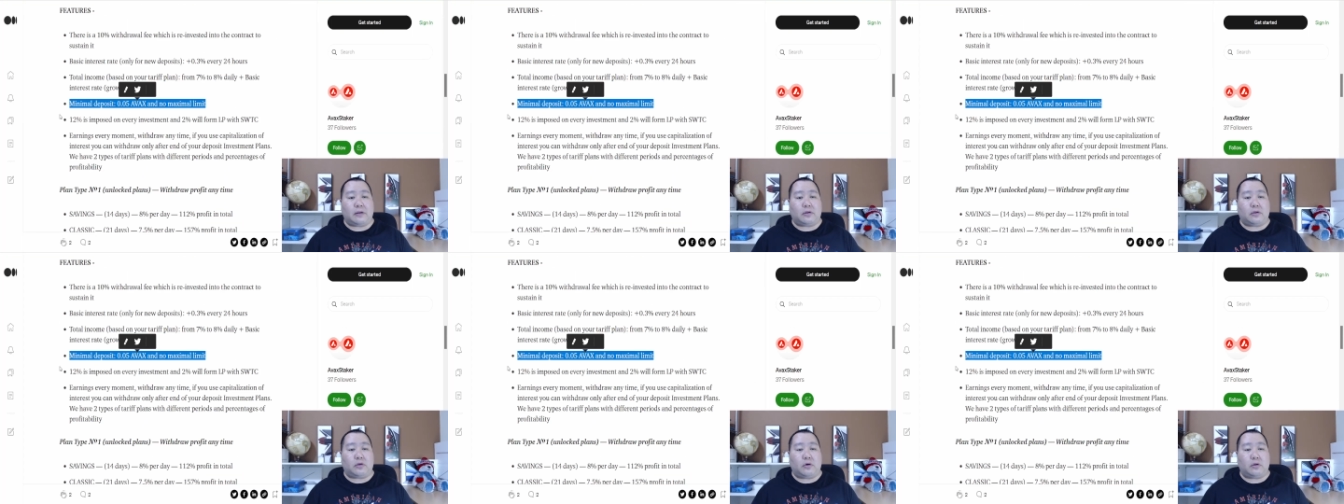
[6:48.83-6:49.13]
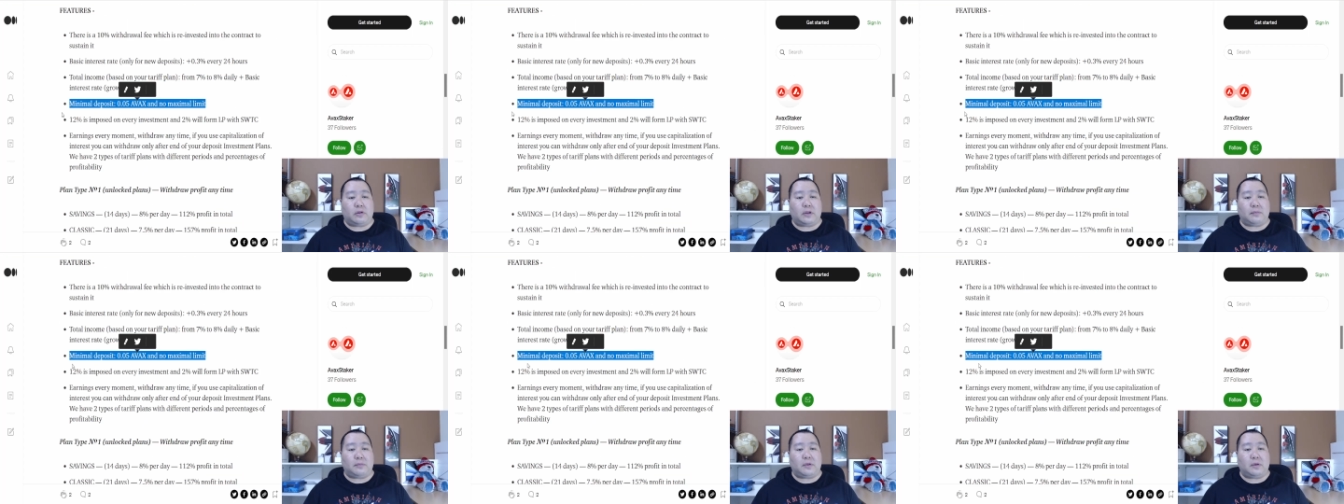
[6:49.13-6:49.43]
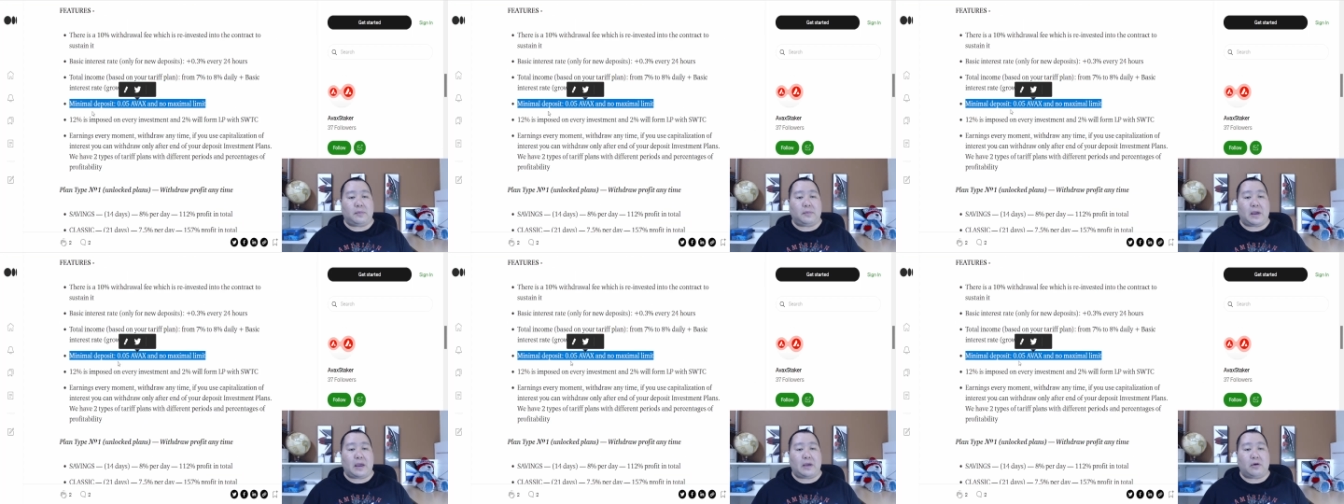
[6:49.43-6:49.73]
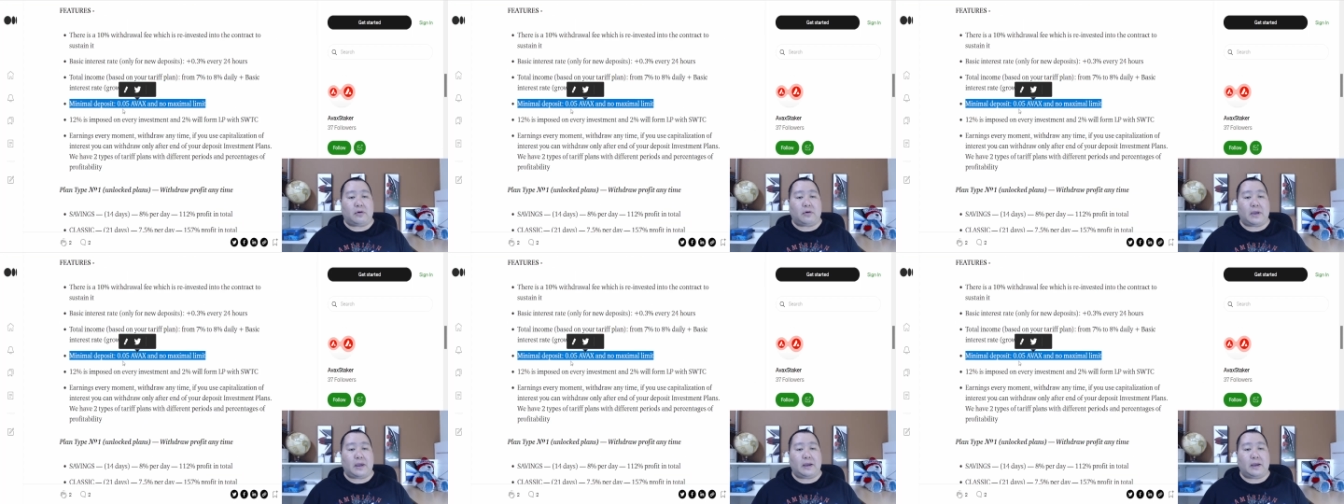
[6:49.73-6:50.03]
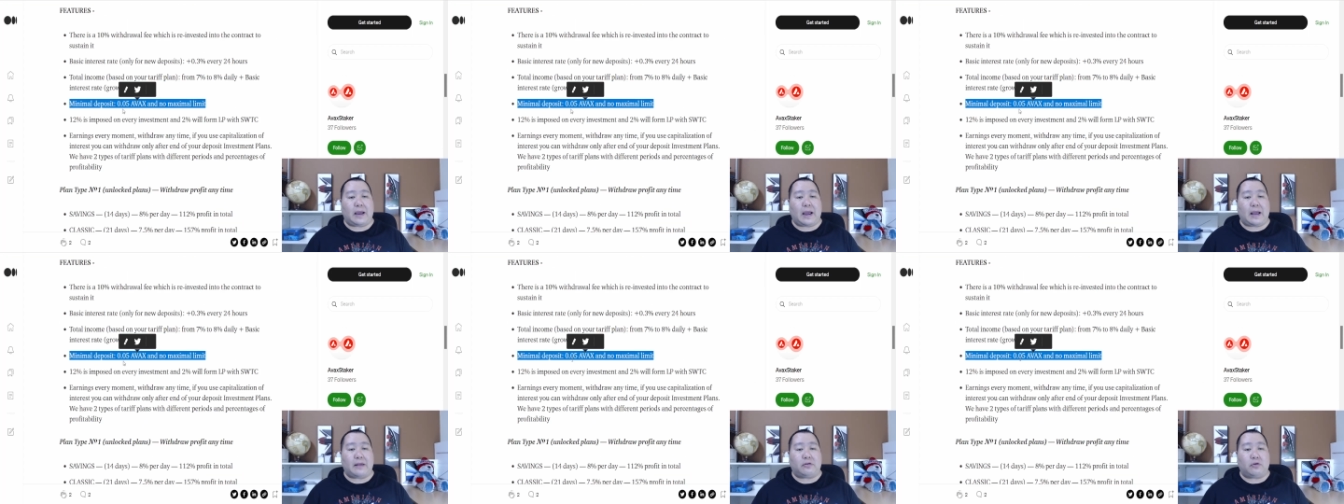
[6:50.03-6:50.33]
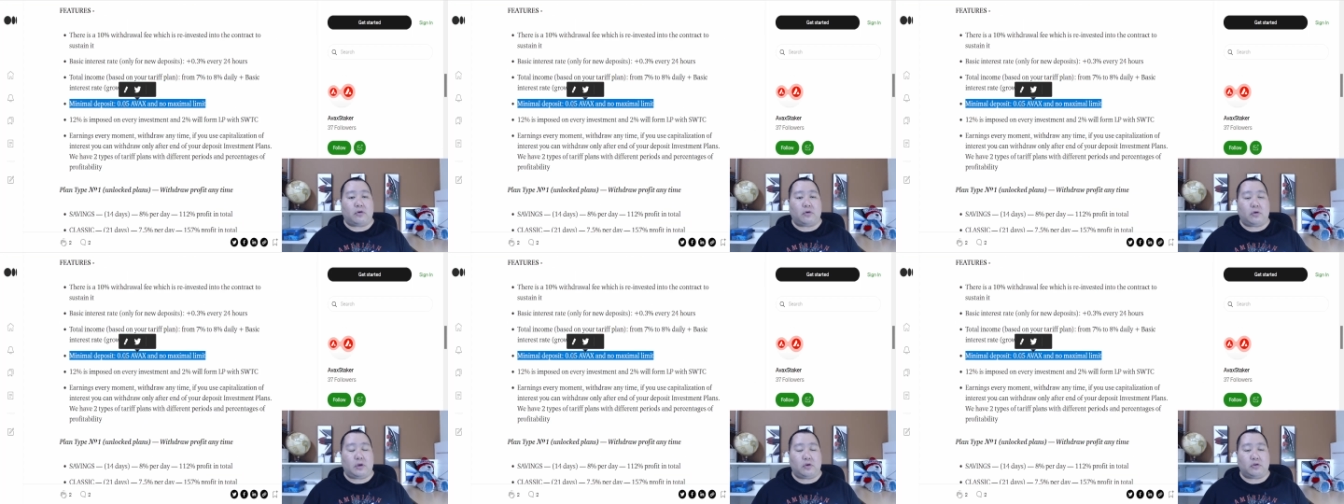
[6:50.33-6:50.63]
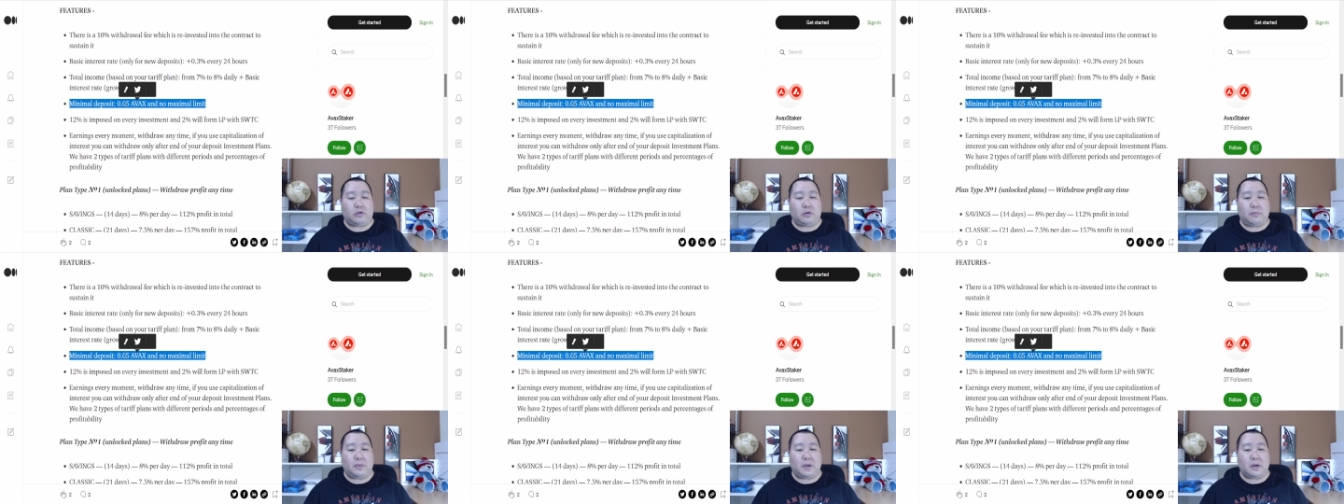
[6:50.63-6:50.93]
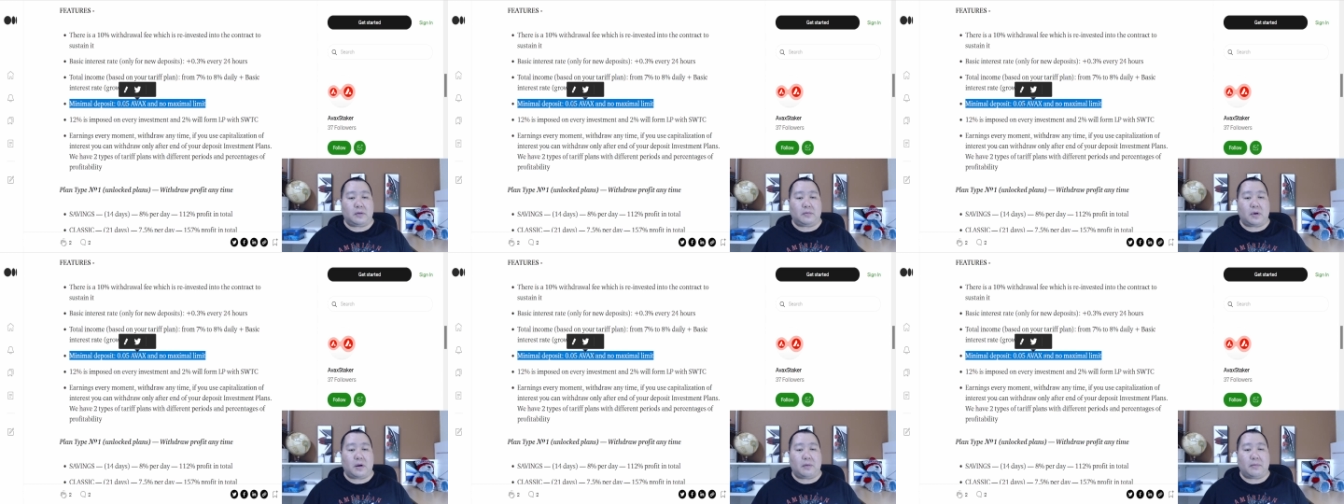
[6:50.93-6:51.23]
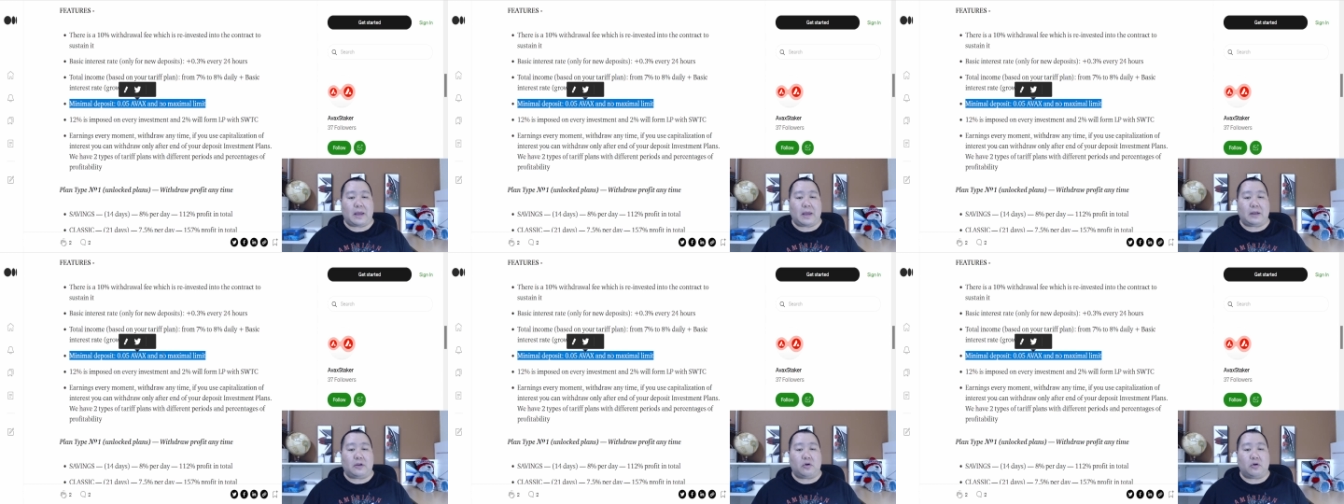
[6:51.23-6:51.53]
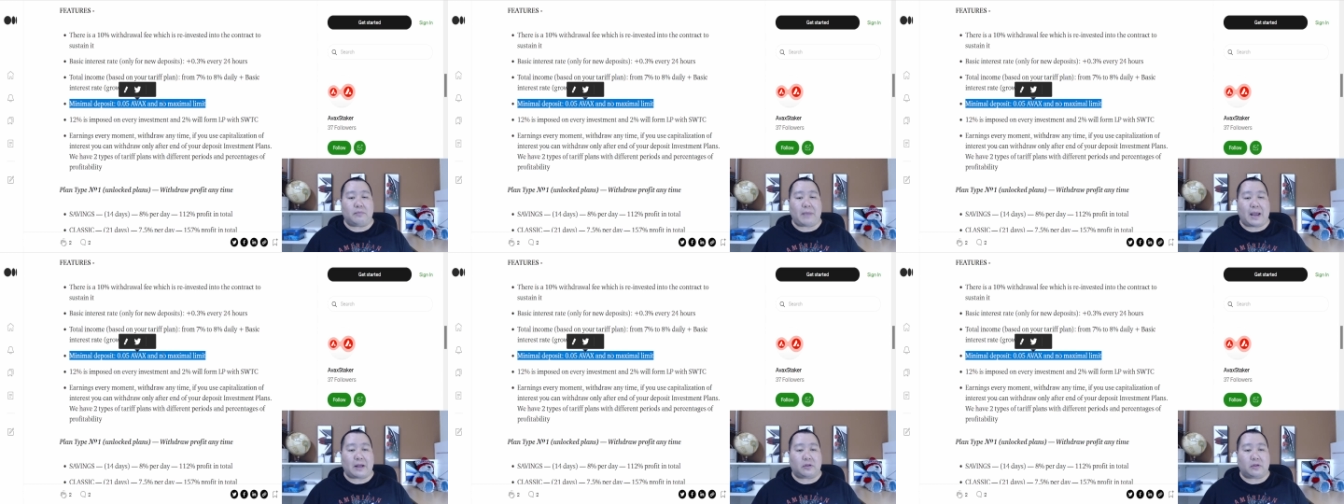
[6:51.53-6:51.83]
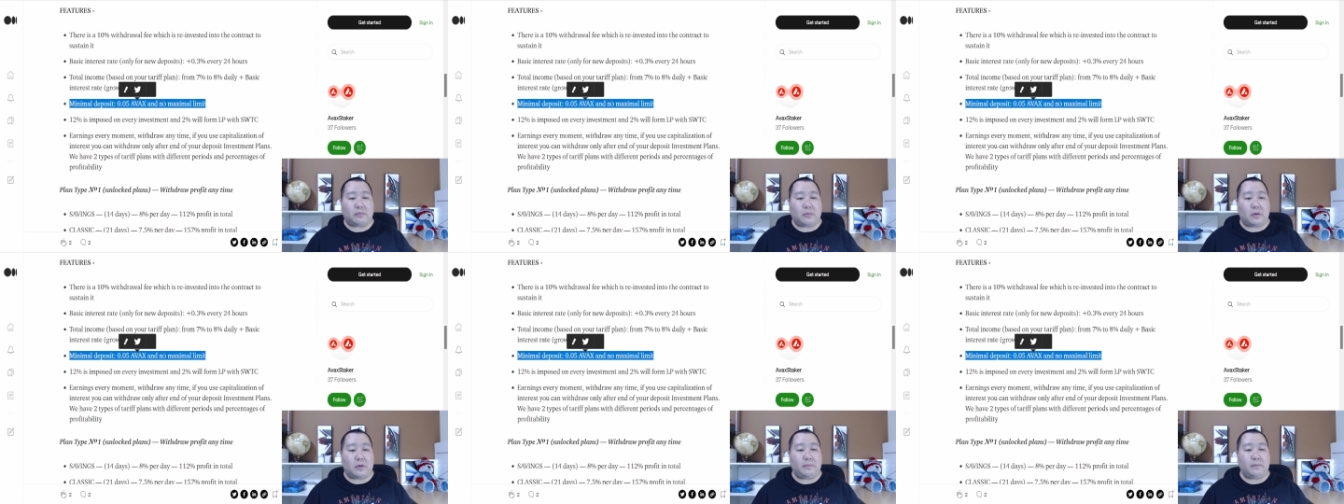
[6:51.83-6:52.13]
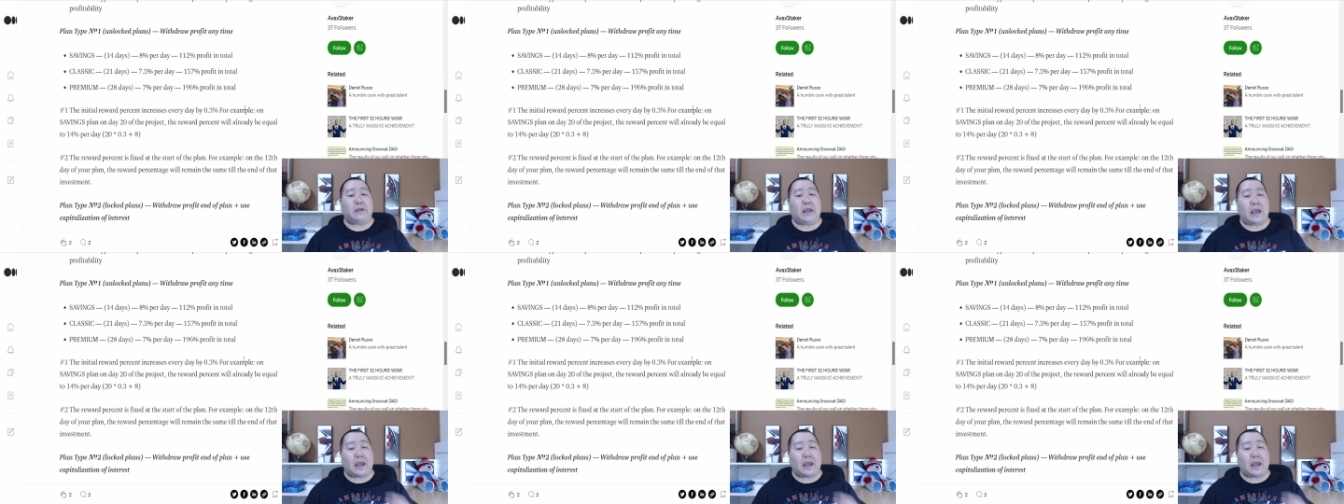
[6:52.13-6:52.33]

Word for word: So it seems to be a-okay guys. So here's the minimum and no maximum.